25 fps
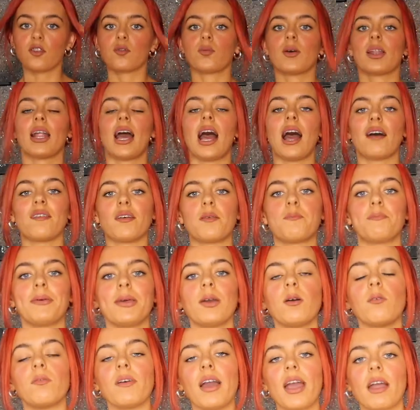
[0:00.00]
Just want to have a
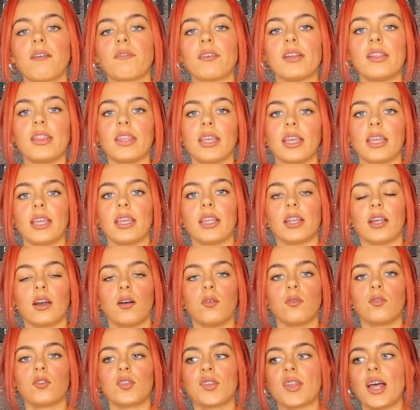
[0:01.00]
bit of everything, you
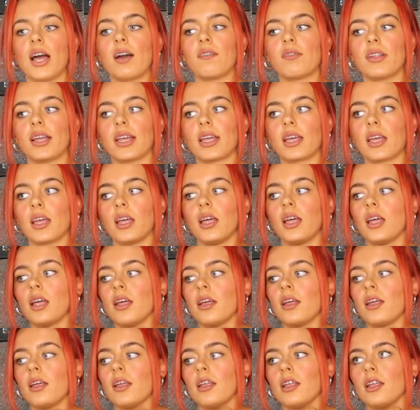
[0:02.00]
know? Just have like
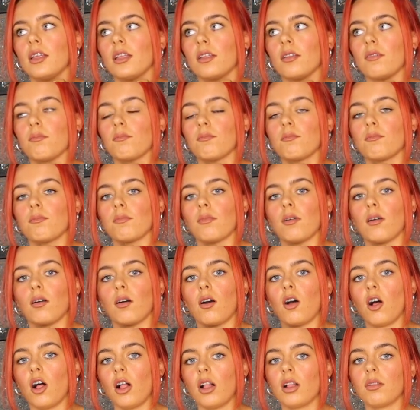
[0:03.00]

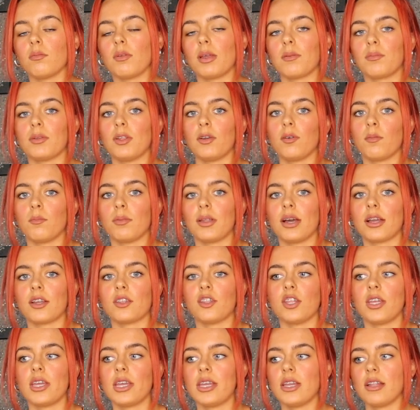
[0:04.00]
all my blue and black
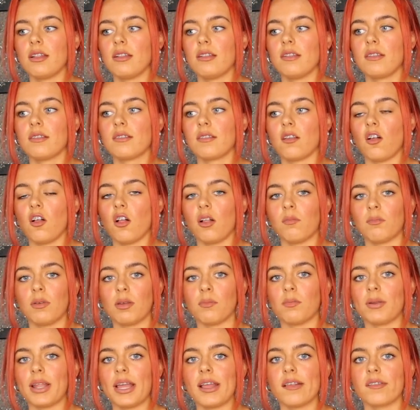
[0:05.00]
jeans, all
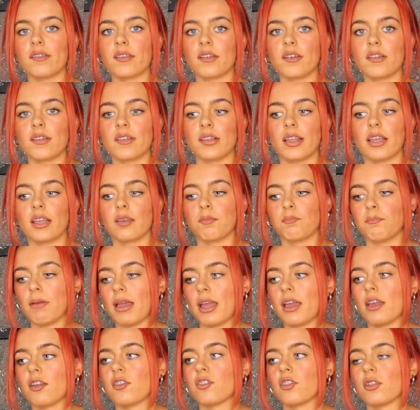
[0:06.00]
my blazers like
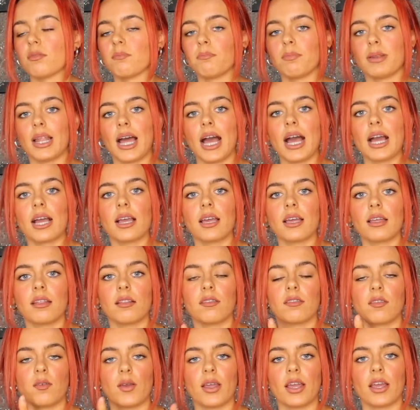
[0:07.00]
beige and black,
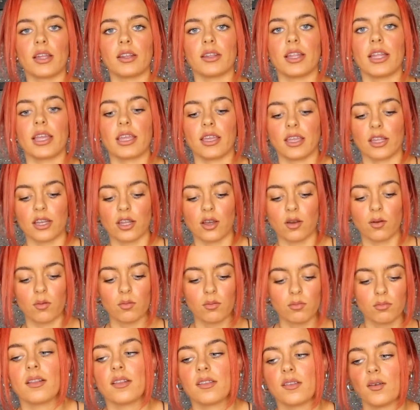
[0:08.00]
so I can like, you
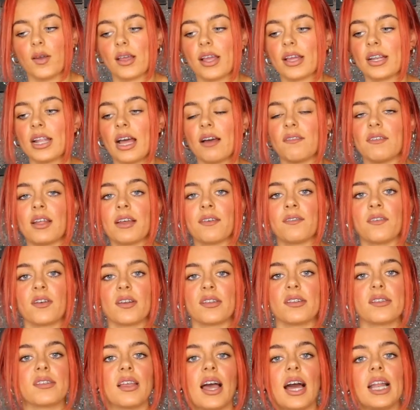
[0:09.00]
know, so I can have like
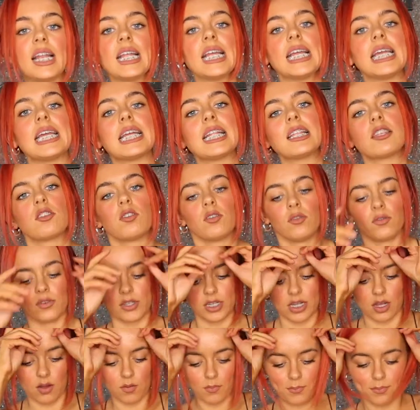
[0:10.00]
versatility and stuff,
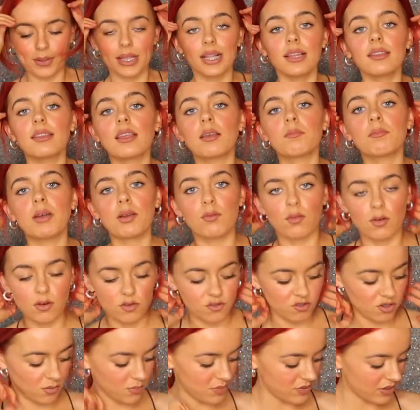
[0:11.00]
you know? Building my
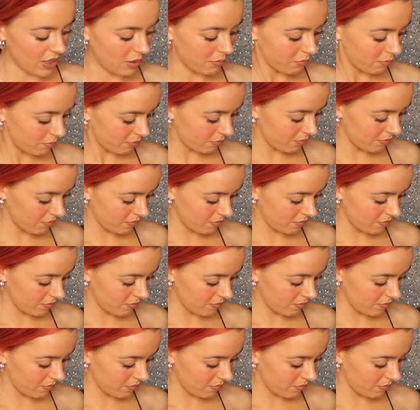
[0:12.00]
wardrobes then.